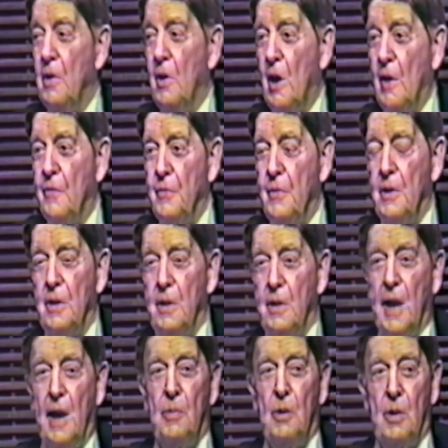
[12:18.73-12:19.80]
off, uh,
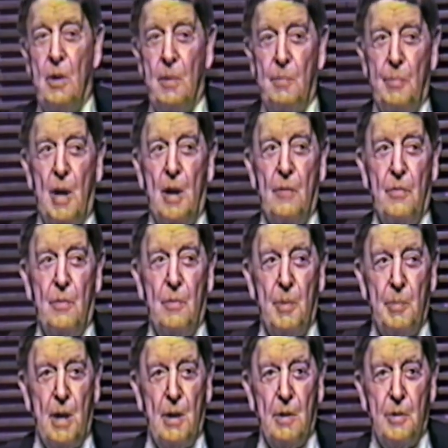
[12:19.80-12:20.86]
the Admiral, apart from
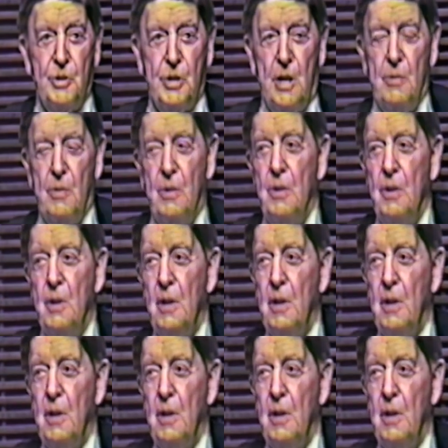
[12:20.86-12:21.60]
the Matter General.